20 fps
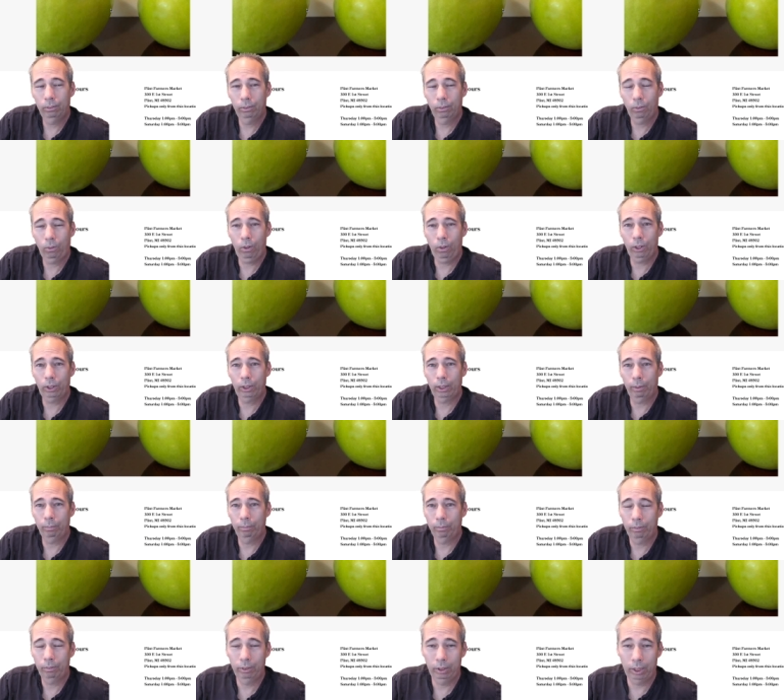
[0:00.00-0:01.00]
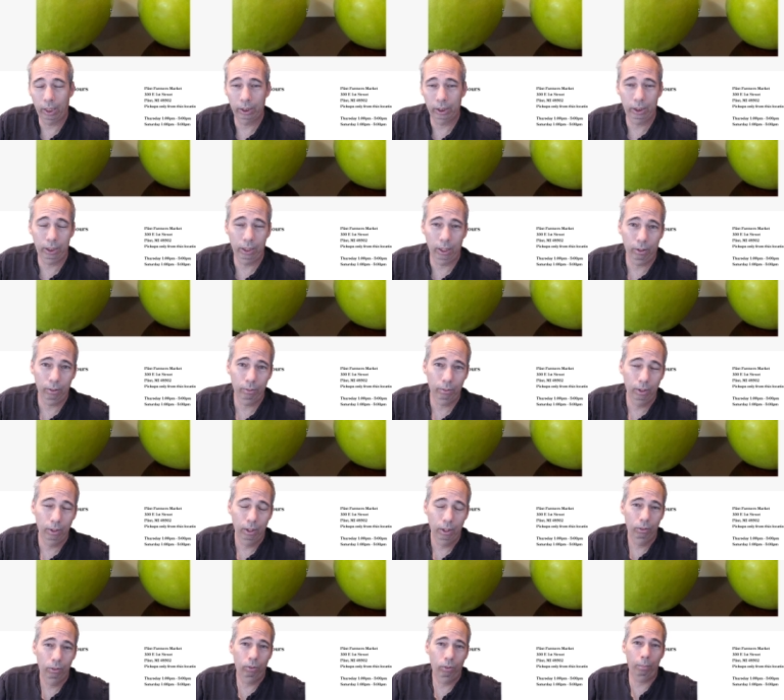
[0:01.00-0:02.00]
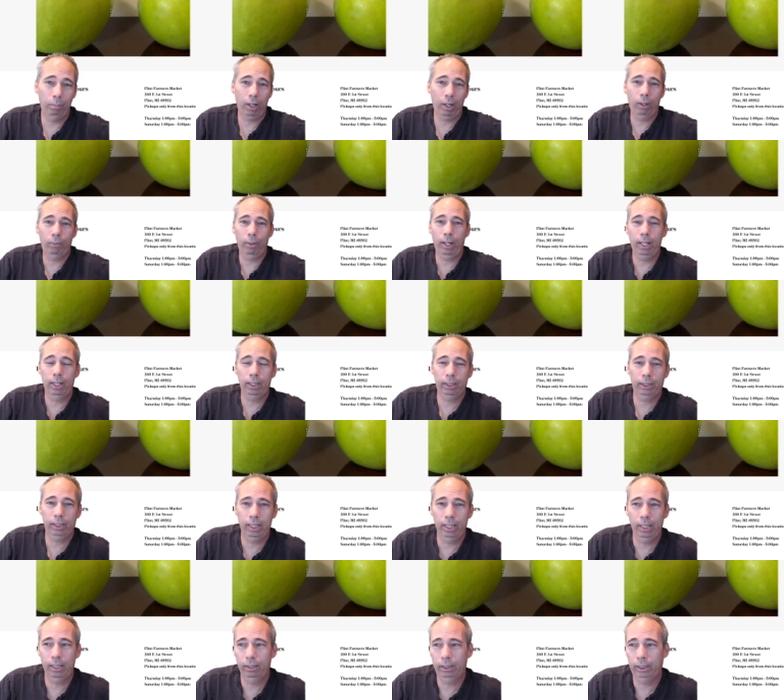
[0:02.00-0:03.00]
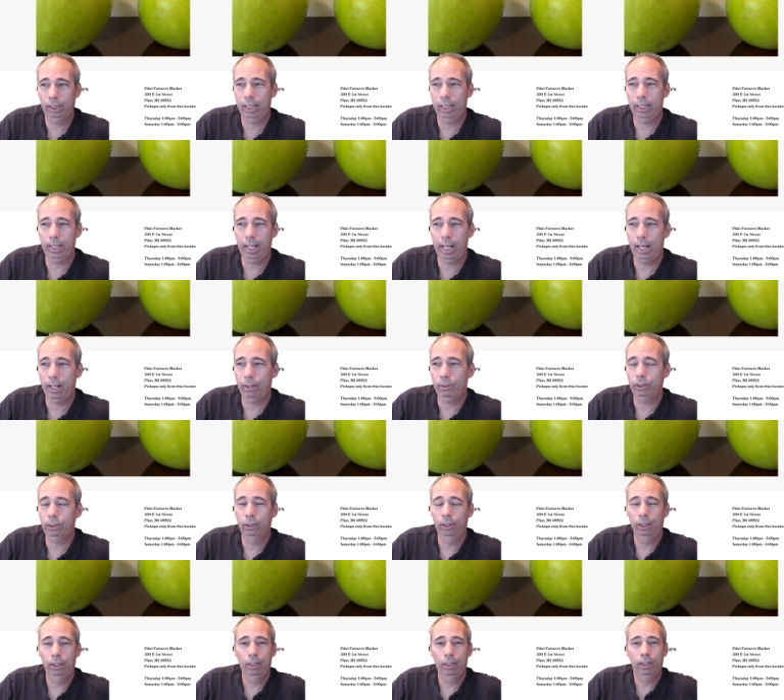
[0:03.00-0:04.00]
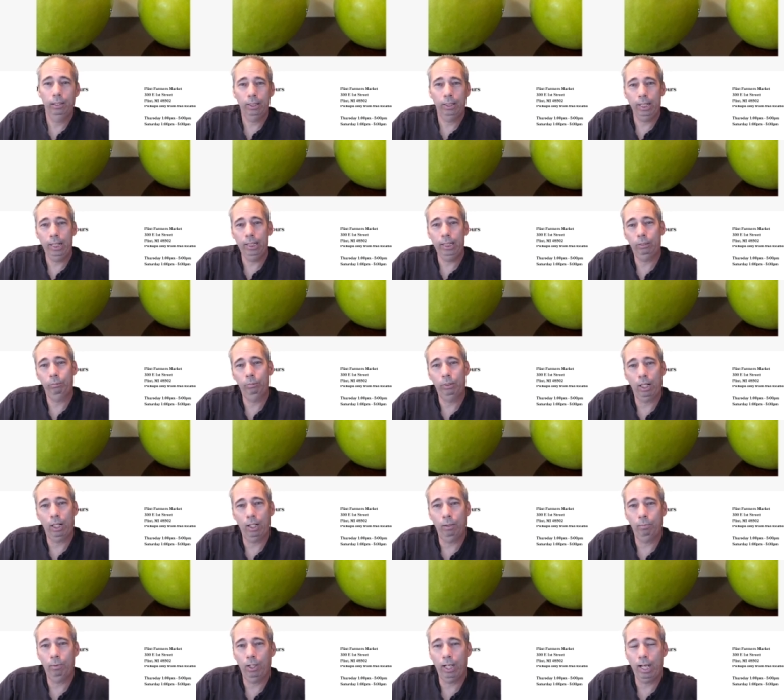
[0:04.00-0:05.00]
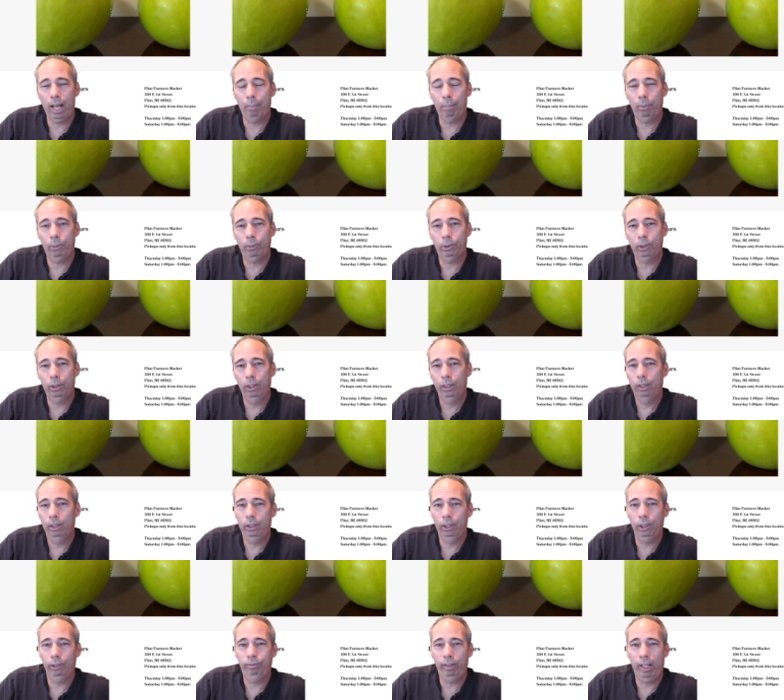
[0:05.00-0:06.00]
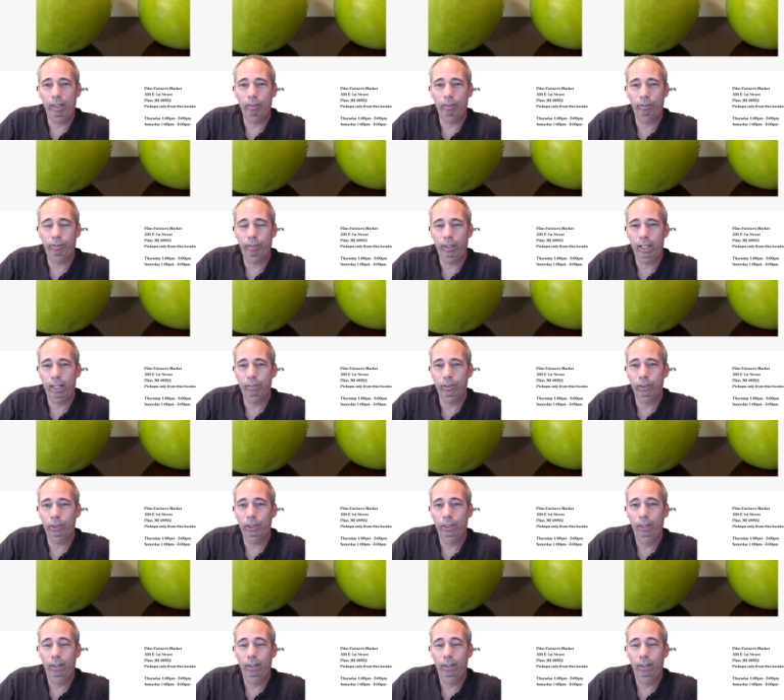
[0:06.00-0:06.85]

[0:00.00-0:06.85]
order some because you know uh, what better uh, way uh. to sit in sit in the house, eat some caramel apples, your favorite flavors.